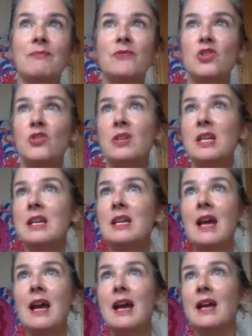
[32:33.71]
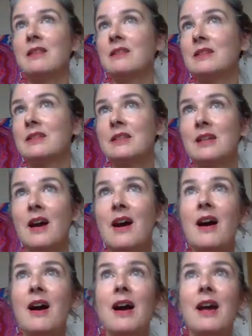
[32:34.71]
tree and the
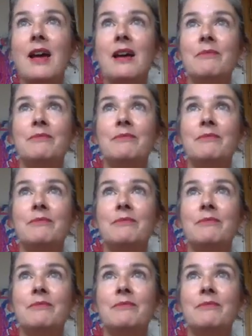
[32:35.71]
sky,